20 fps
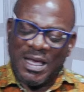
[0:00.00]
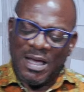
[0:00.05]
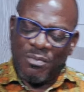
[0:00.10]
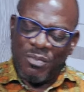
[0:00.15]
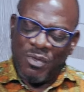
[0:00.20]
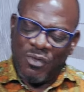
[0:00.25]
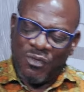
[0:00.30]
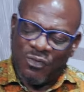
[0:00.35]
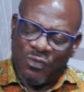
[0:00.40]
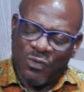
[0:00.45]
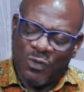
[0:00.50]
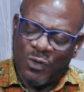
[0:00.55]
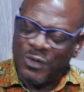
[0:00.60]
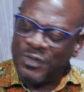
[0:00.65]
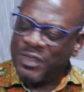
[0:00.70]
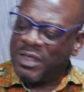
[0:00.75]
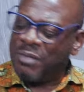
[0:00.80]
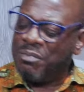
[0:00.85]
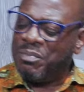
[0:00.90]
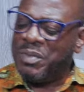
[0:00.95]
before
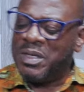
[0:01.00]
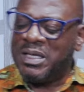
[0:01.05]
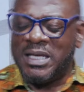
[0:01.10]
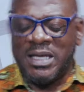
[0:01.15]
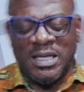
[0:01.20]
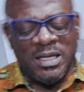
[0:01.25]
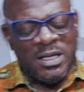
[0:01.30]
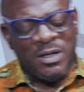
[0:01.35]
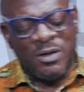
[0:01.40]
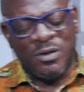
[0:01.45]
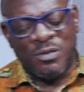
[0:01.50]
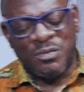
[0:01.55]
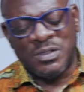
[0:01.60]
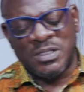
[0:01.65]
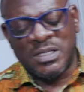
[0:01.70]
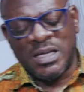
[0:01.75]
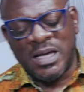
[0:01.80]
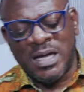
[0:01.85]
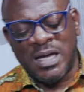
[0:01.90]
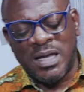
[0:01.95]
the beginning of
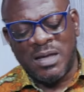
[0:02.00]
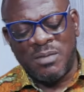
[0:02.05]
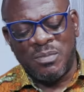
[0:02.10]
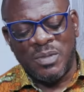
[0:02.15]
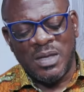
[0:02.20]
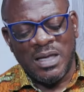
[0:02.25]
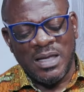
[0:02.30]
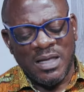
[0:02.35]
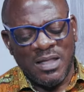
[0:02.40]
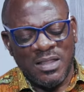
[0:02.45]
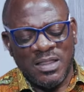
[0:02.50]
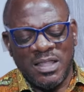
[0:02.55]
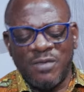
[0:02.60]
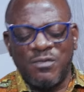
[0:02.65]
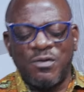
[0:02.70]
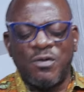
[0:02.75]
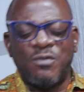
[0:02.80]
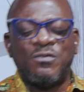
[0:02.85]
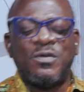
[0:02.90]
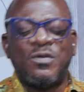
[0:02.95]
time.
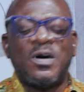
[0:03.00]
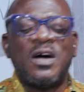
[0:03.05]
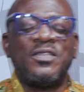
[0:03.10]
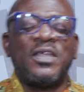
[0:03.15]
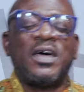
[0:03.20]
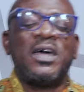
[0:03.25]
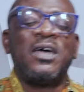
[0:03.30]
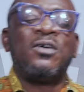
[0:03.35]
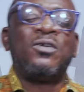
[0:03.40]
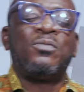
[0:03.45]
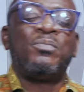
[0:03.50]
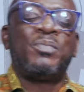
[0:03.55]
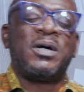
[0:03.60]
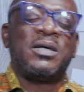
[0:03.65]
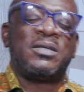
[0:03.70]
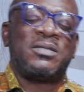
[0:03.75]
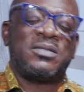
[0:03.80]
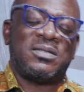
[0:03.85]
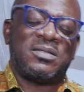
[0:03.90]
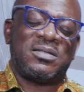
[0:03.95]
Therefore, Father, help
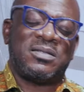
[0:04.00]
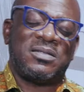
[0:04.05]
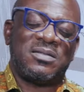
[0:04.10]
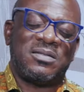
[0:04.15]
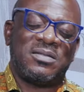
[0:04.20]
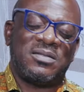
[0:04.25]
us.